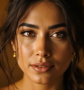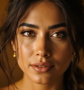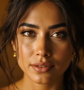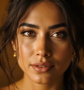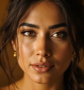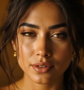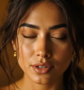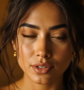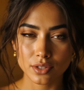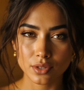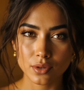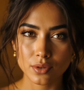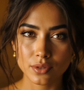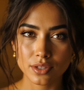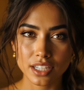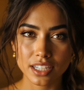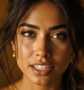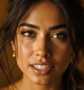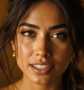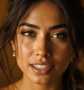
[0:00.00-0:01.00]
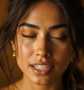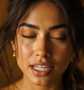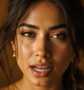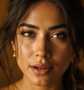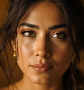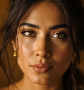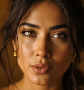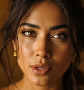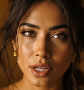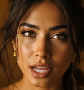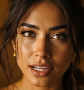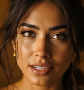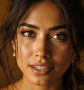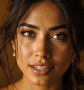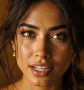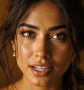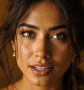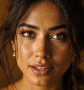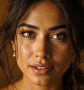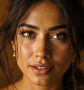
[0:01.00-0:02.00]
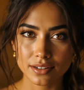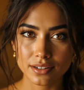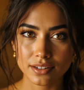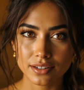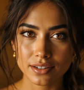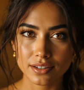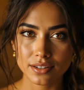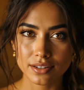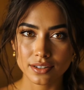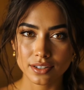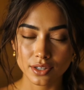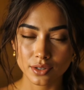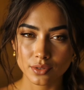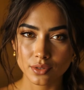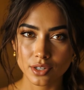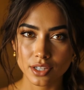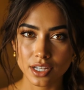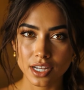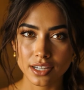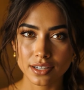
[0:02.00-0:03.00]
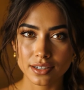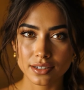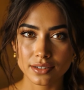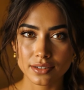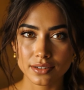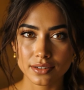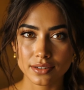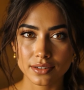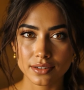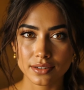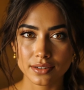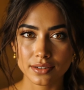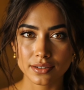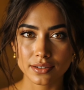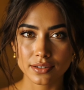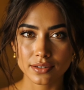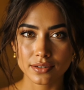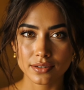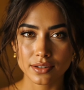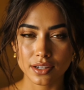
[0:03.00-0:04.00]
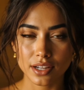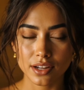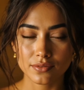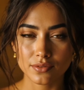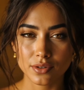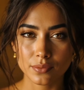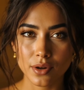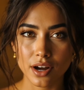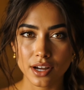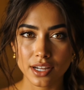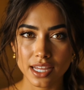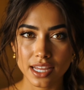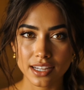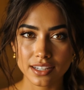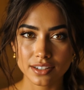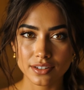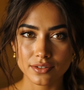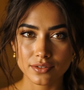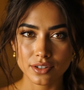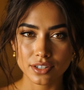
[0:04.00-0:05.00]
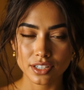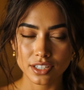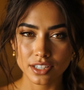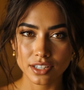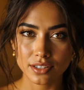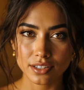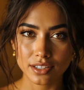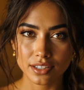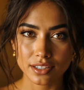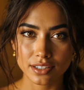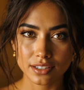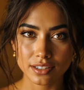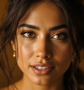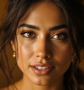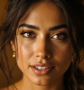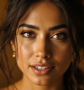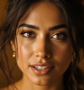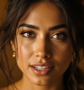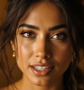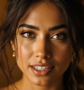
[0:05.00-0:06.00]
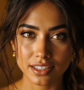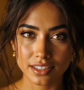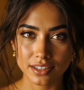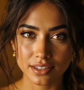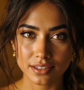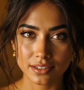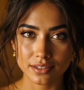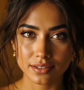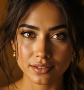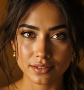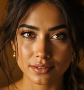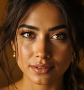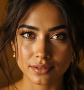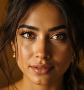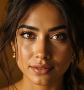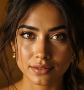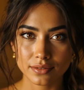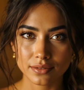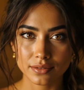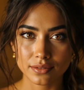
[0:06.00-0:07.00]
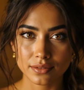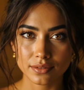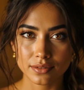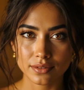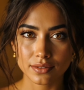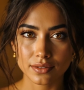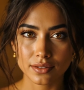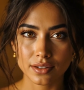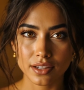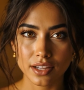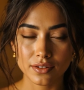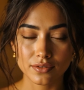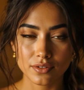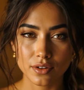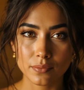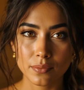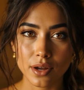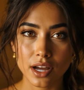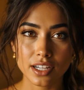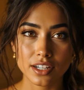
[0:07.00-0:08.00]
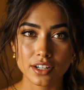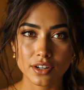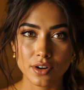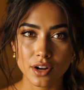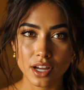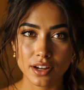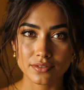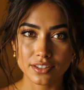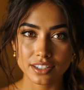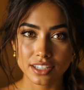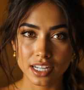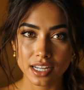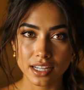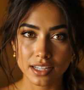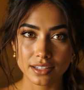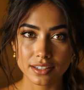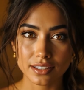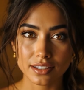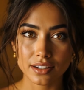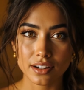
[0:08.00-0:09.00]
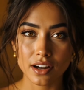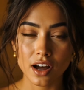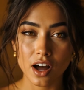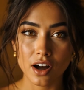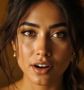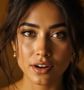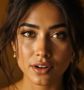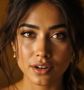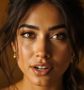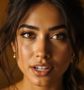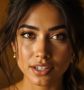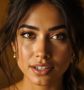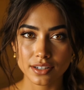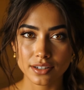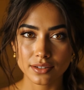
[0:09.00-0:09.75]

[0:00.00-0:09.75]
Your soul needs time to exhale. So tonight, if your body asks for stillness, listen. If your mind craves silence, honor it.